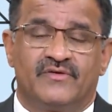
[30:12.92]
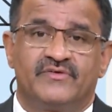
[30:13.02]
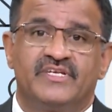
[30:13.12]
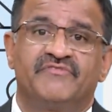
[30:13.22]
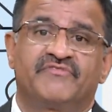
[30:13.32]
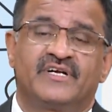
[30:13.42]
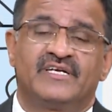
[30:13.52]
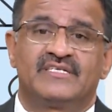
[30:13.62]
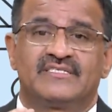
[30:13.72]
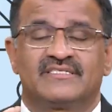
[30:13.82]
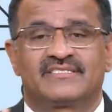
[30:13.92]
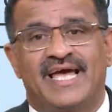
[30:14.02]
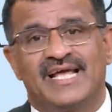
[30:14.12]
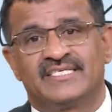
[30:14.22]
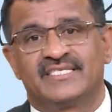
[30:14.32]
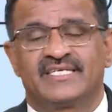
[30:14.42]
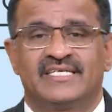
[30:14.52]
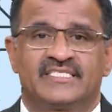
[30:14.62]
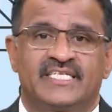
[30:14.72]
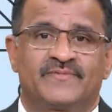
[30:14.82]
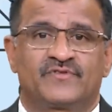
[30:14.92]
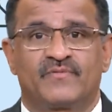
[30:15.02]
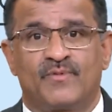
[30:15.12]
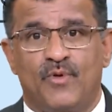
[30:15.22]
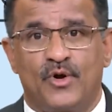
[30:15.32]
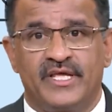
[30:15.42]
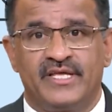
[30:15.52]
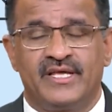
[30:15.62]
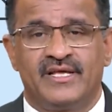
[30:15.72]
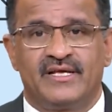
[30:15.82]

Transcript: different sizes and shapes of the body.